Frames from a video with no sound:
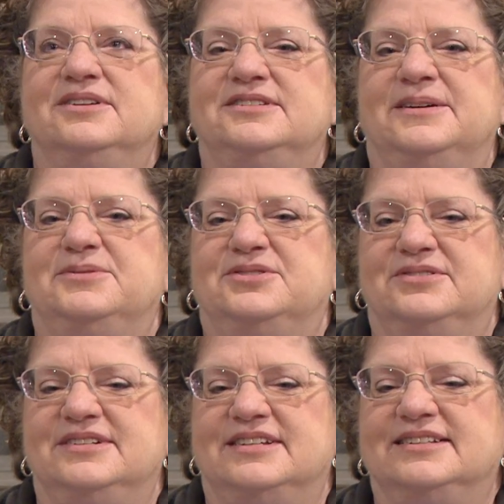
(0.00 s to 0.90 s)
temperature
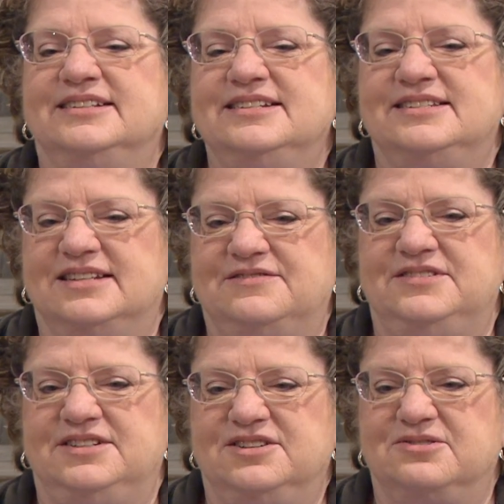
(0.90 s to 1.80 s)
is at least
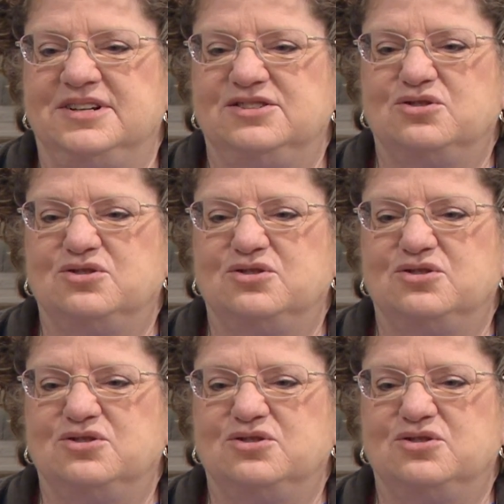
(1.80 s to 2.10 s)
seventy degrees.